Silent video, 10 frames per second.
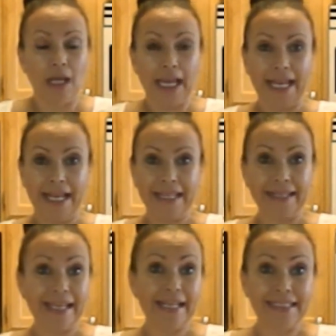And
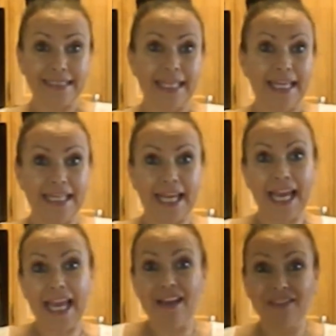like I said, I
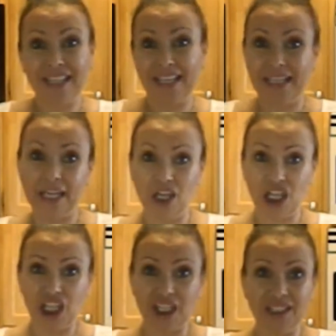haven't had a
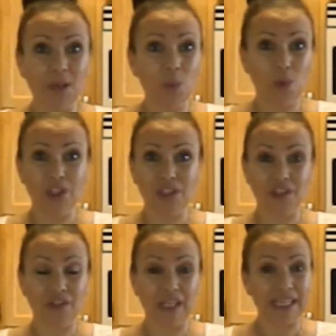haircut in 1
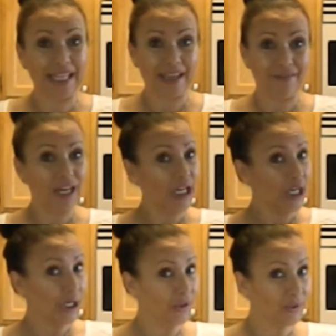year, and I have
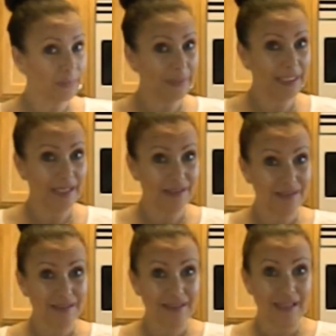no split
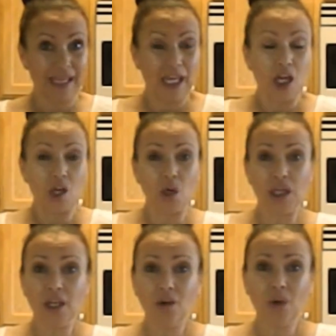ends.
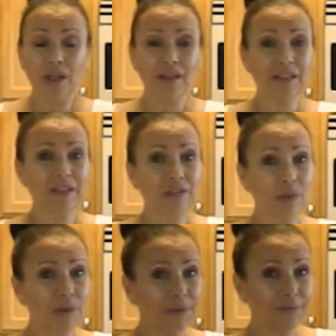Coconut oil is
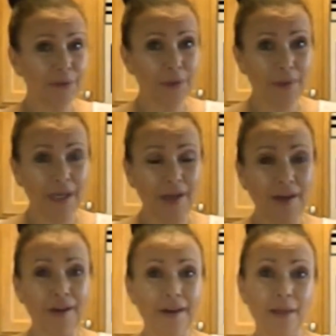so good for your
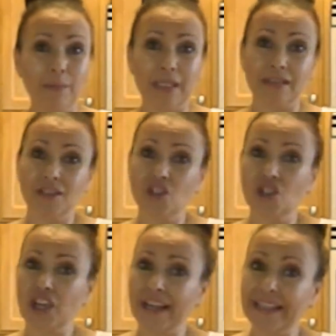hair. It makes it
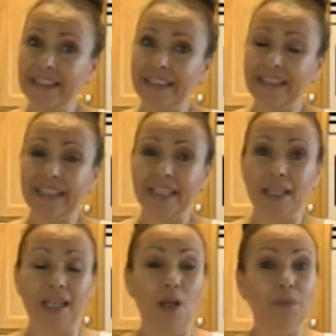shiny,
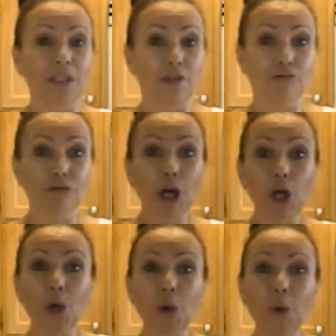it helps it
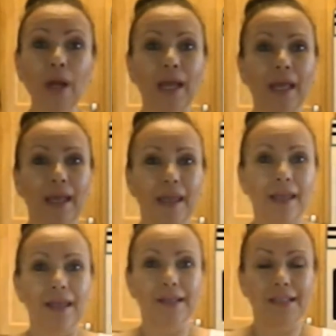grow,
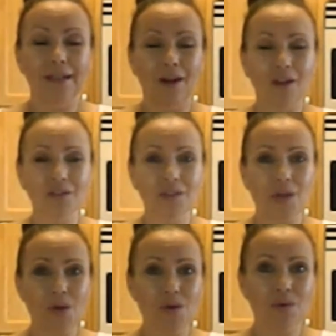and it
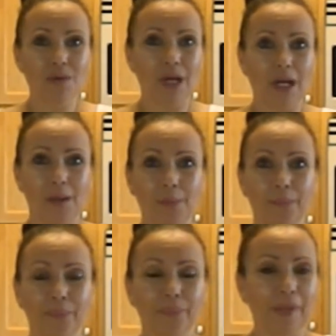also
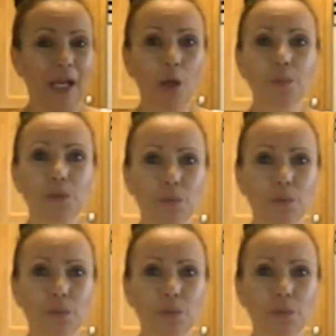helps